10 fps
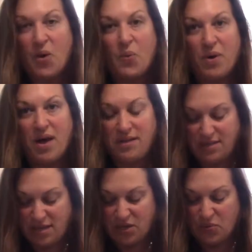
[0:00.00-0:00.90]
I'll
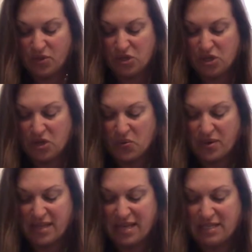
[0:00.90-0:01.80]
tell you what should go
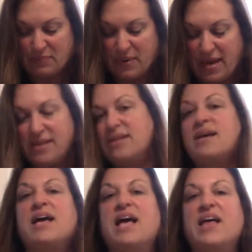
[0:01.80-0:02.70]
in that space.
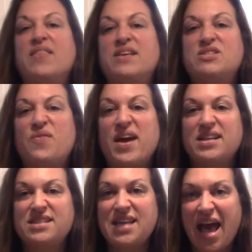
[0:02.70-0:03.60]
This
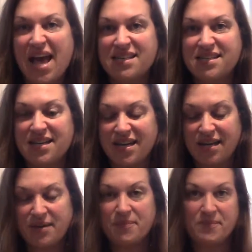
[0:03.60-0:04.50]

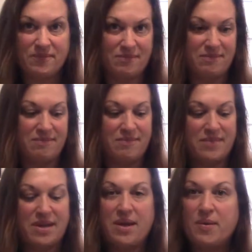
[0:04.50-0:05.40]
fantastic
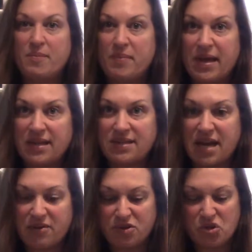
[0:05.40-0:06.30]
Baily's
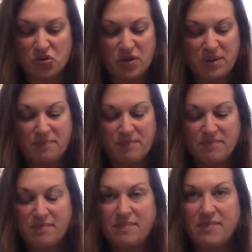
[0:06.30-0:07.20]
Irish cream
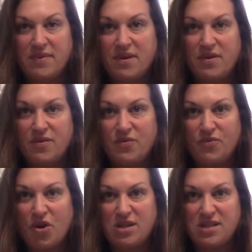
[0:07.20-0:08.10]

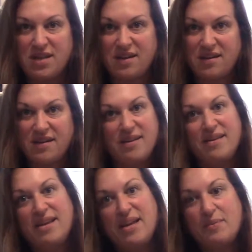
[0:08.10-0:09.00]
frosting,
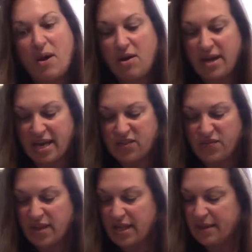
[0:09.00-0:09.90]
in our case
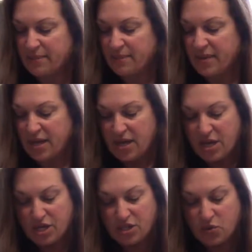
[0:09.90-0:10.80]
filling.
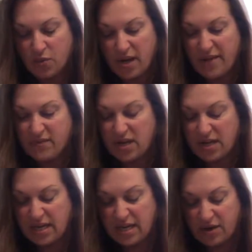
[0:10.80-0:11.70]
So what I've
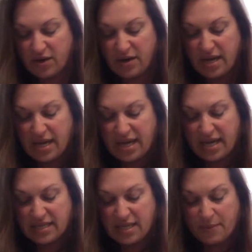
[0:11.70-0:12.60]
done here
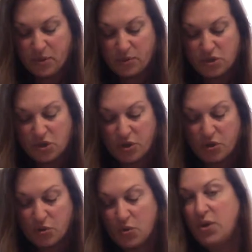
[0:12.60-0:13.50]
is I'm going to show
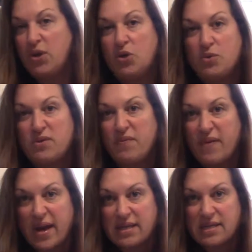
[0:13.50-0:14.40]
you, you can use a
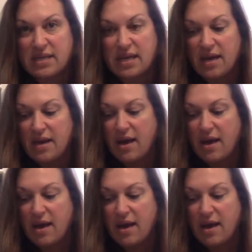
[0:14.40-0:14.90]
fancy